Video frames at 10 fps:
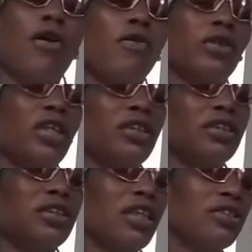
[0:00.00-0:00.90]
only in the
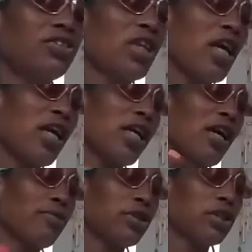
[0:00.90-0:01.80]
sunshine.
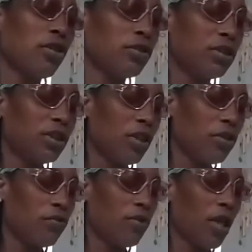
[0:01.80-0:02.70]
I was told to tell
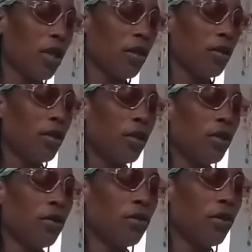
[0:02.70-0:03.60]
you that.
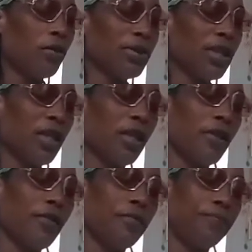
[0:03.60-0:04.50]
You know what I'm
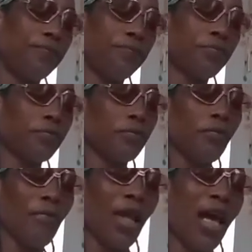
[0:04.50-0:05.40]
saying?
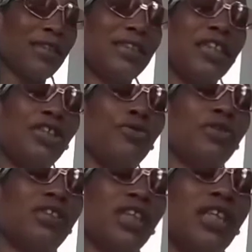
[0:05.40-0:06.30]
I see you
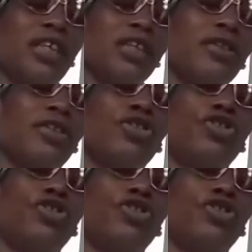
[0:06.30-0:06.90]
singing the